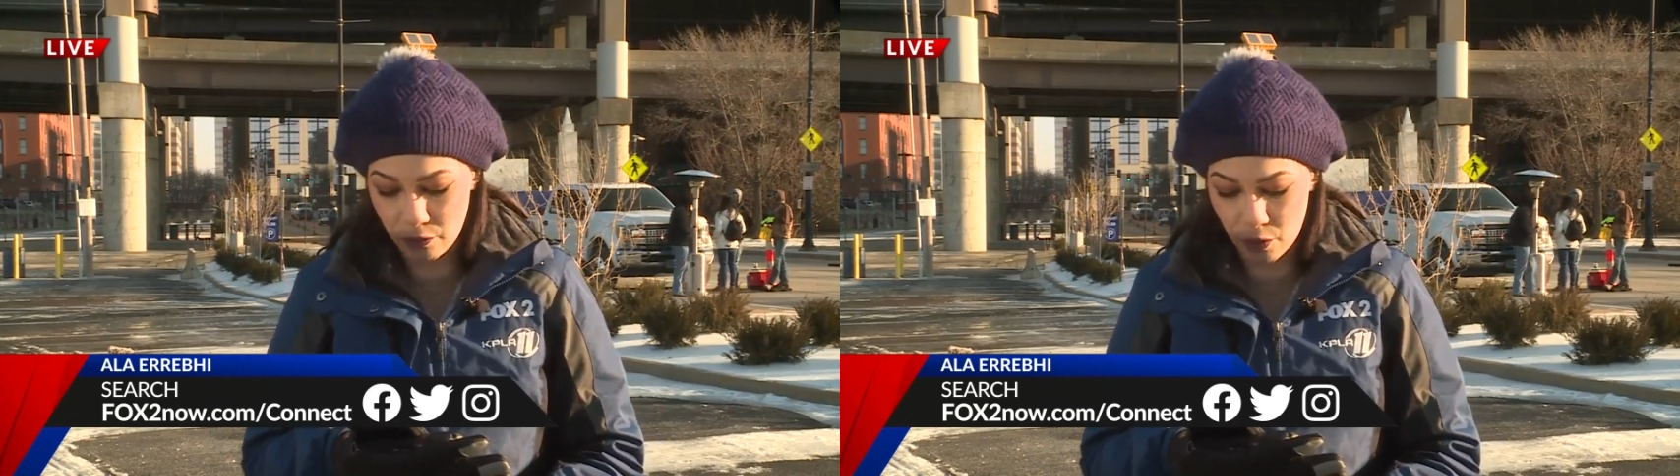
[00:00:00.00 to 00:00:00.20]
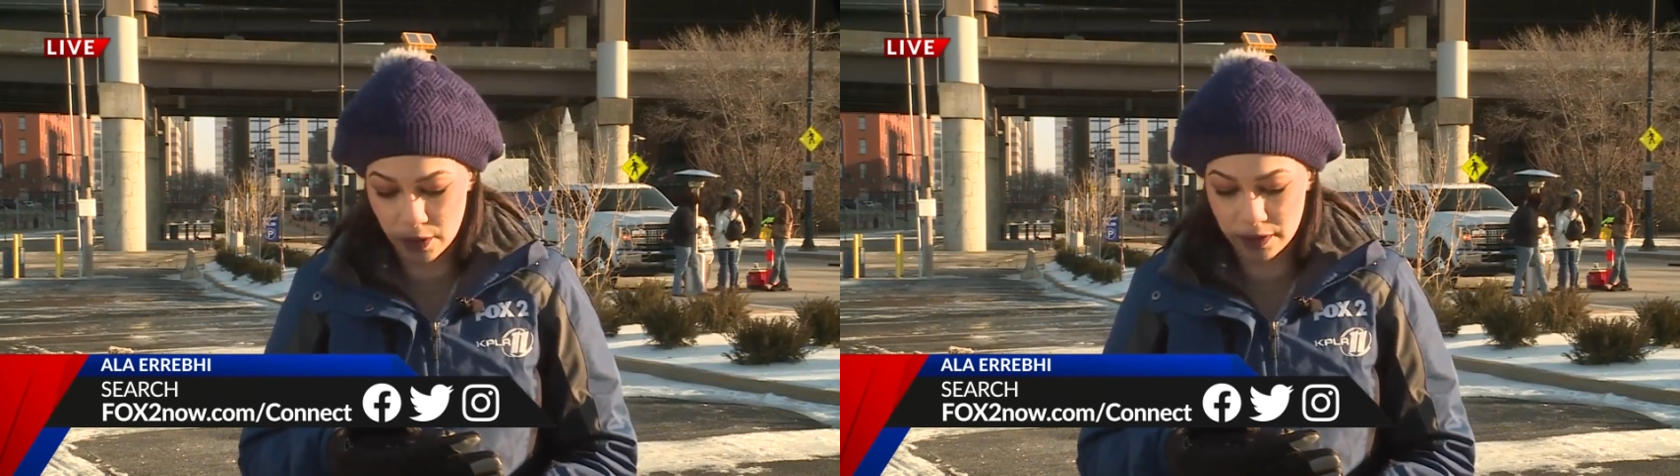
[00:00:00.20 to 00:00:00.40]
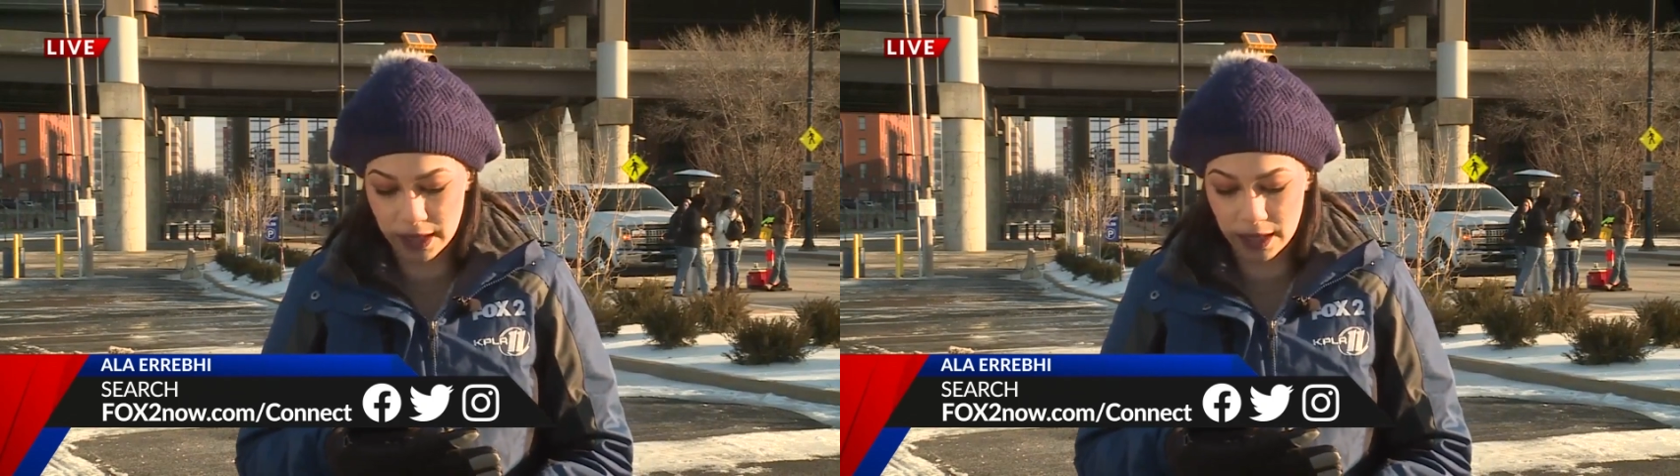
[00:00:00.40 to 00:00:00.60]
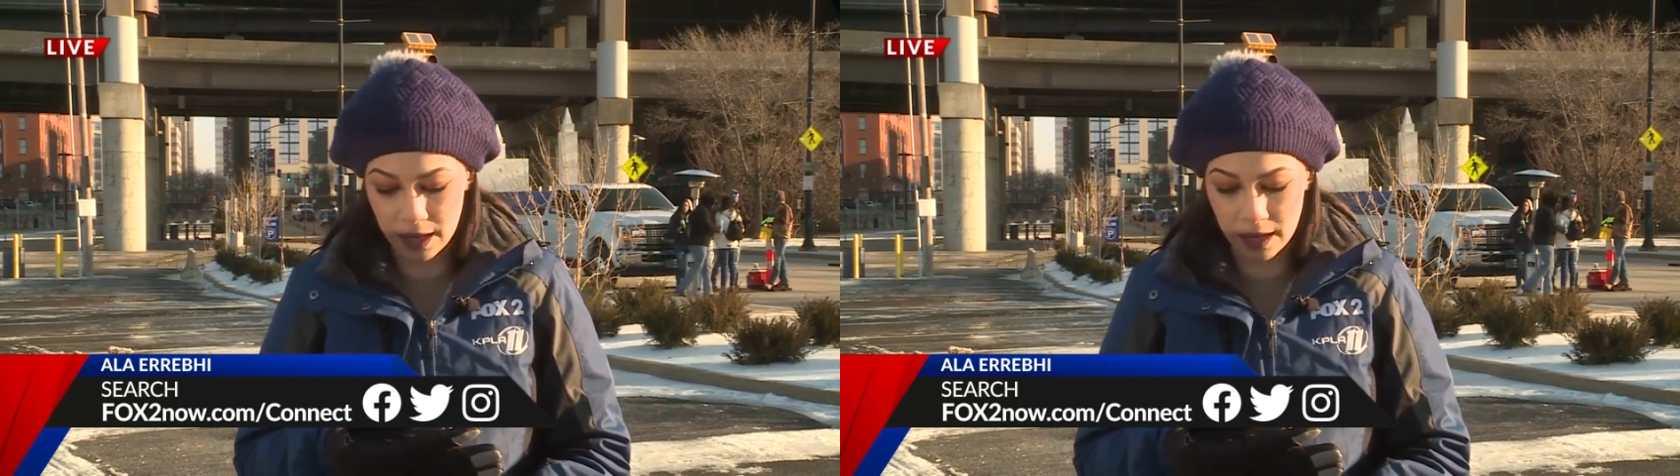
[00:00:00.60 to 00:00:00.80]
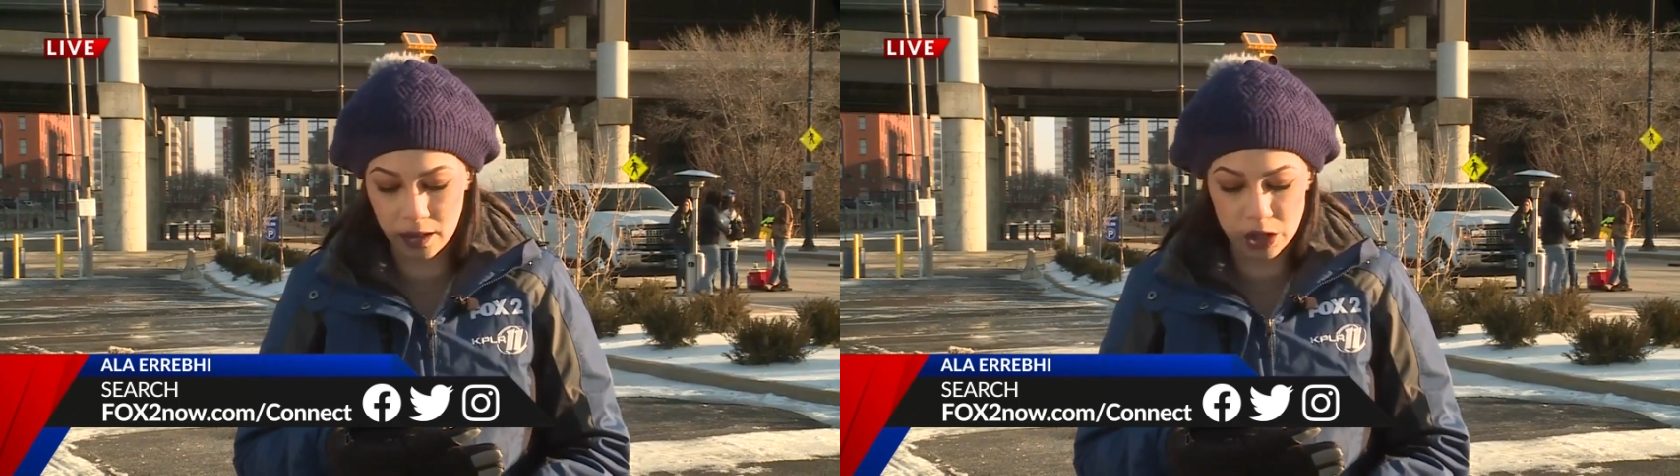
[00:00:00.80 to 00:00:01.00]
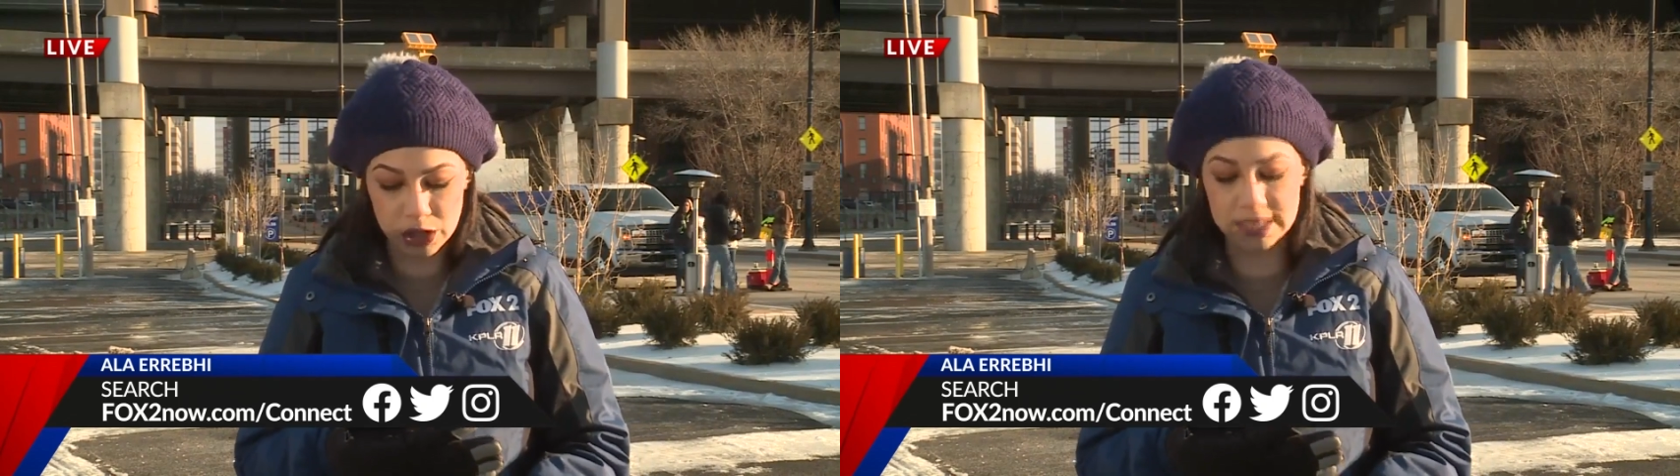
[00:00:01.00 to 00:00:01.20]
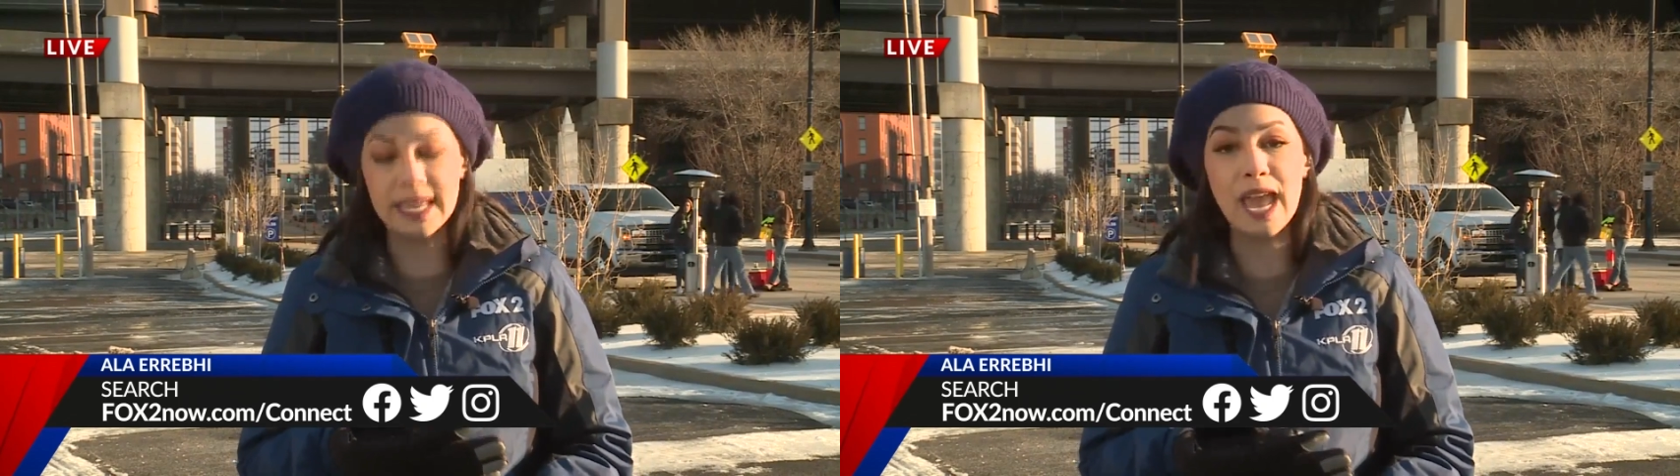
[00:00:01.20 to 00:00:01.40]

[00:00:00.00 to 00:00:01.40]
for the uh, largest